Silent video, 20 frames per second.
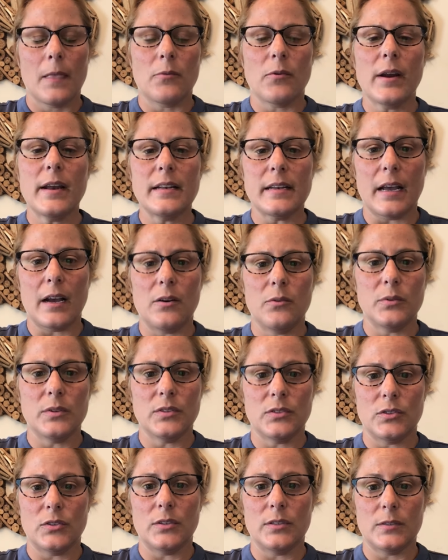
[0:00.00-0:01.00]
Right now, with
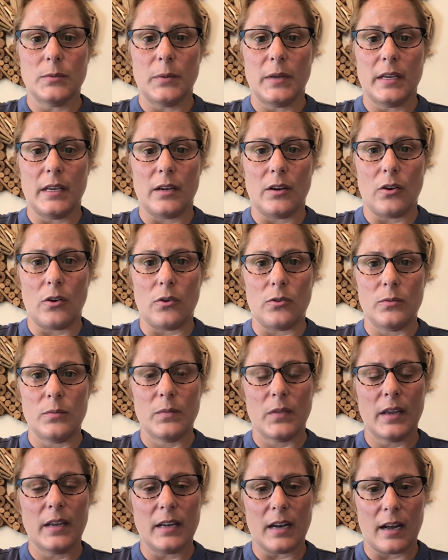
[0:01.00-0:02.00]
students being at
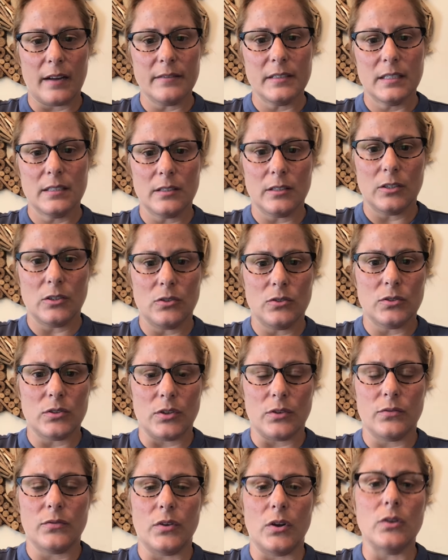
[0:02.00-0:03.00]
home, they can obviously use
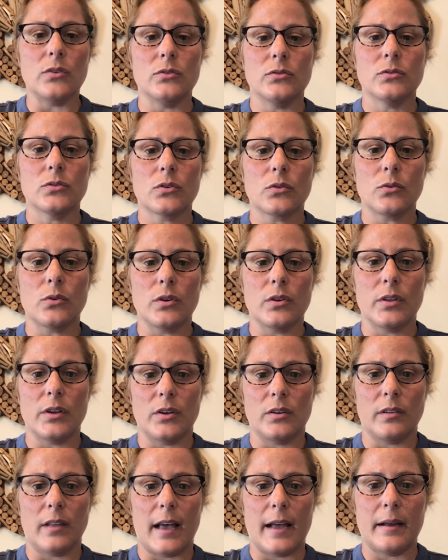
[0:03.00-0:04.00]
their phones or
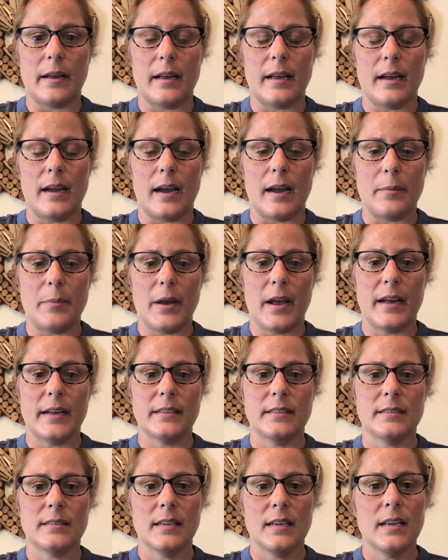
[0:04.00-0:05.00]
their lap
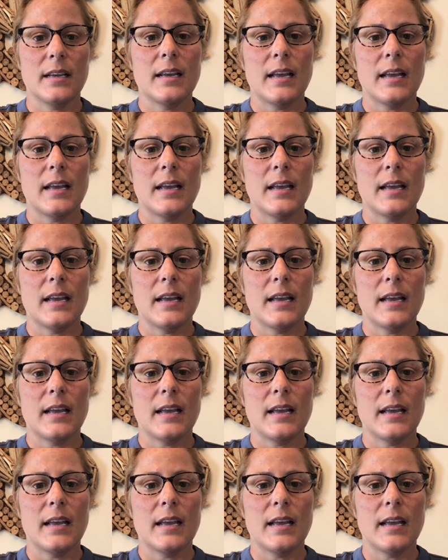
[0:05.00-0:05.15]
iPads